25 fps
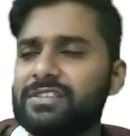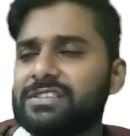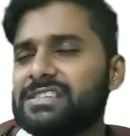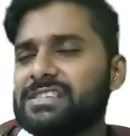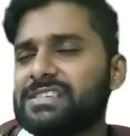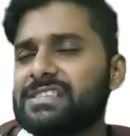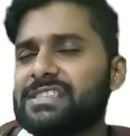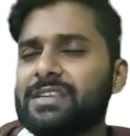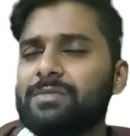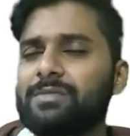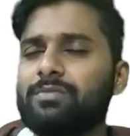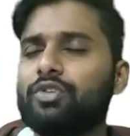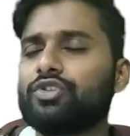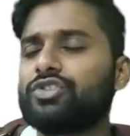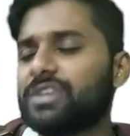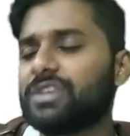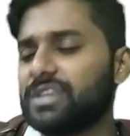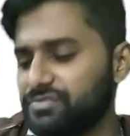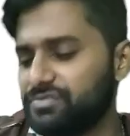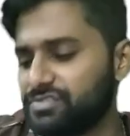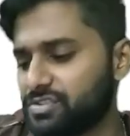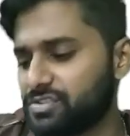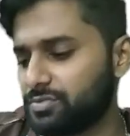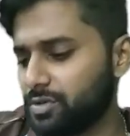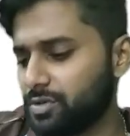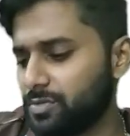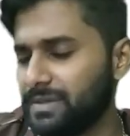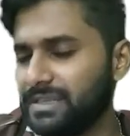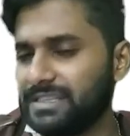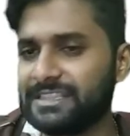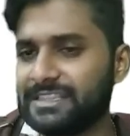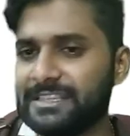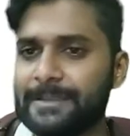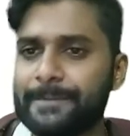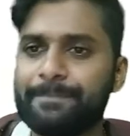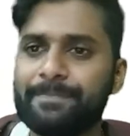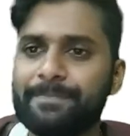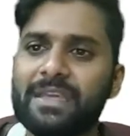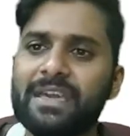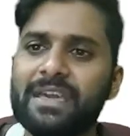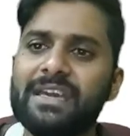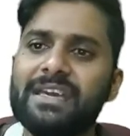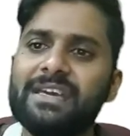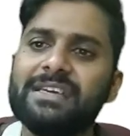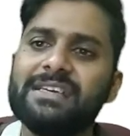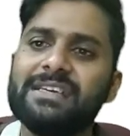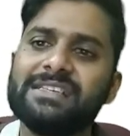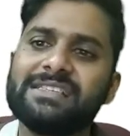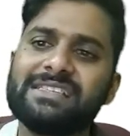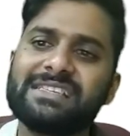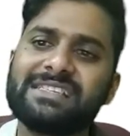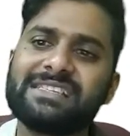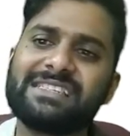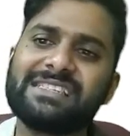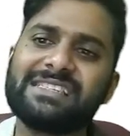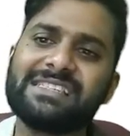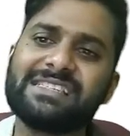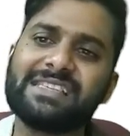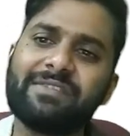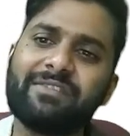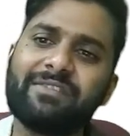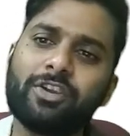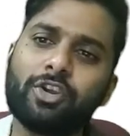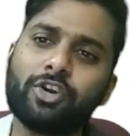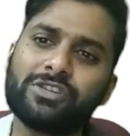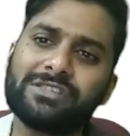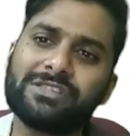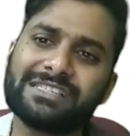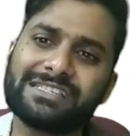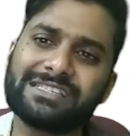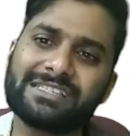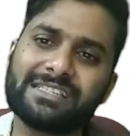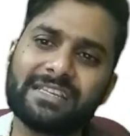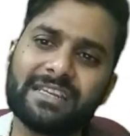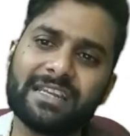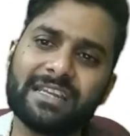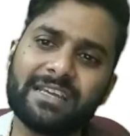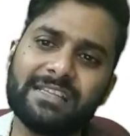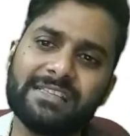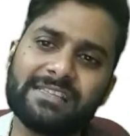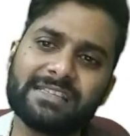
63 both are divisible by 3. 67 or 69?